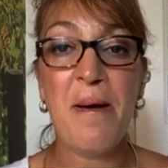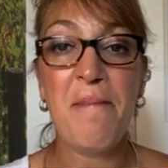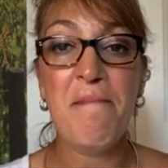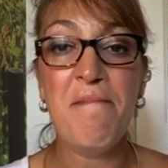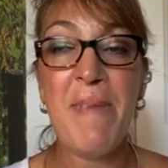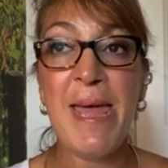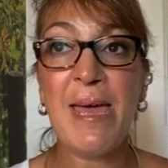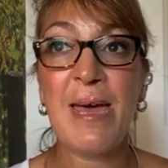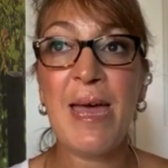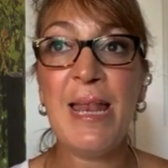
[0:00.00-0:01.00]

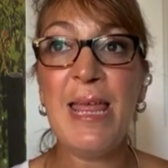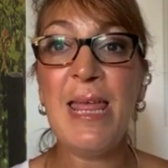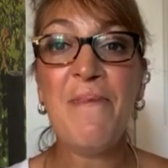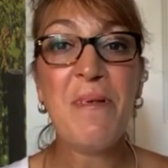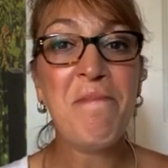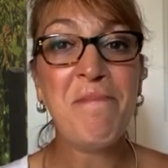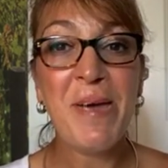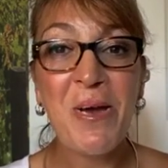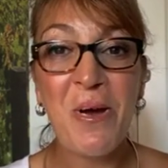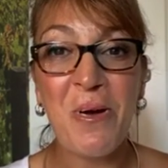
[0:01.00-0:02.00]
make an even
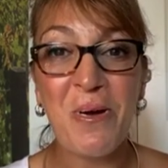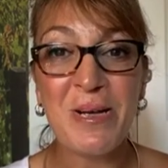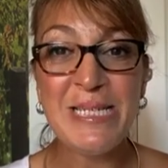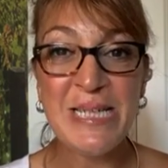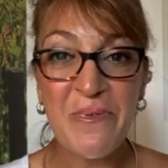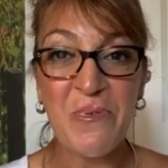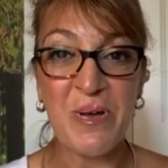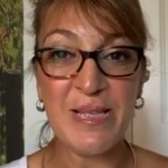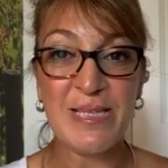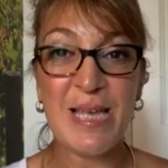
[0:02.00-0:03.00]
bigger
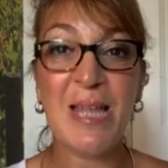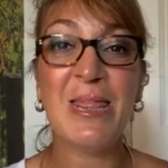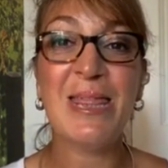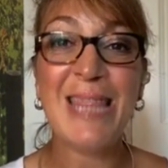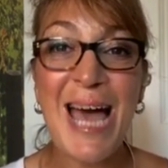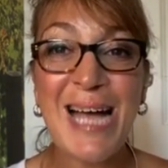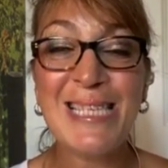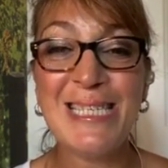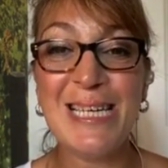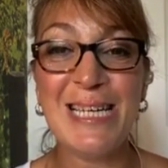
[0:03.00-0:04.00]
difference, a
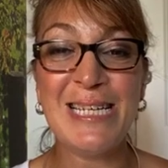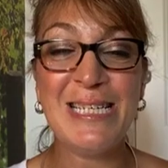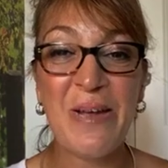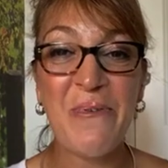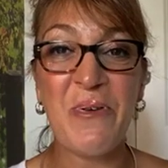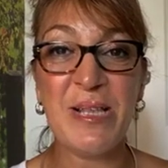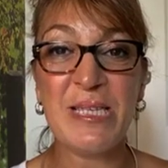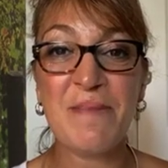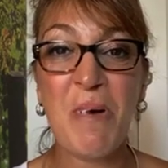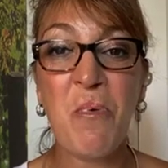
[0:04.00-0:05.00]
lasting
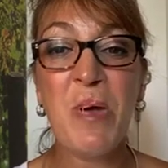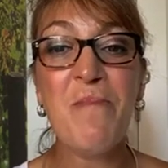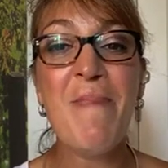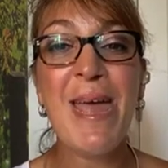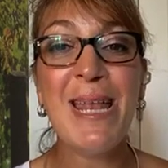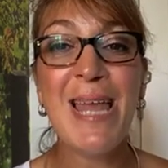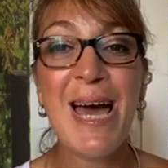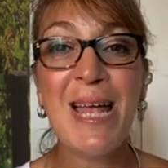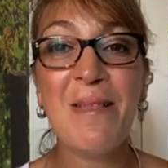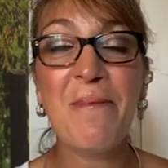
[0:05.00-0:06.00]
difference, but we may not